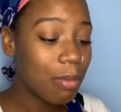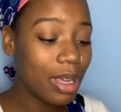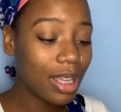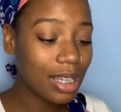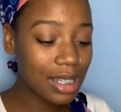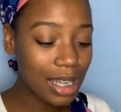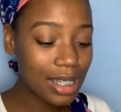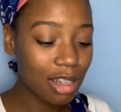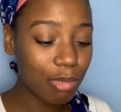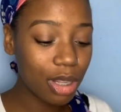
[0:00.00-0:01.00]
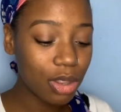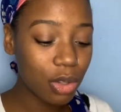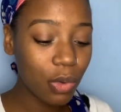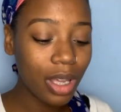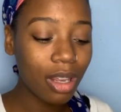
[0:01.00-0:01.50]
Me and this lens have been
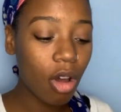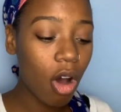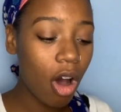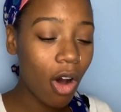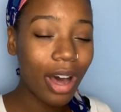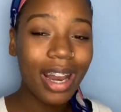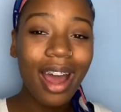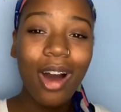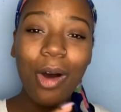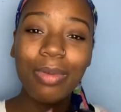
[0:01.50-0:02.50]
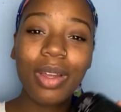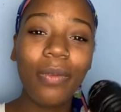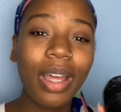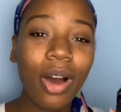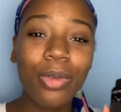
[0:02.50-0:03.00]
through it all, and I hope that
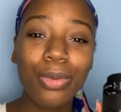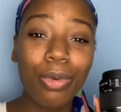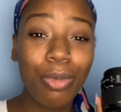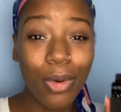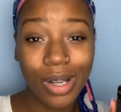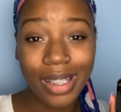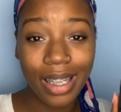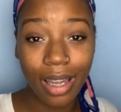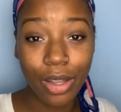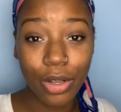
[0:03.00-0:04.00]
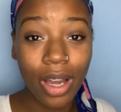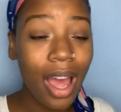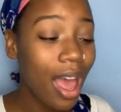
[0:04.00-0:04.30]
we go through more together.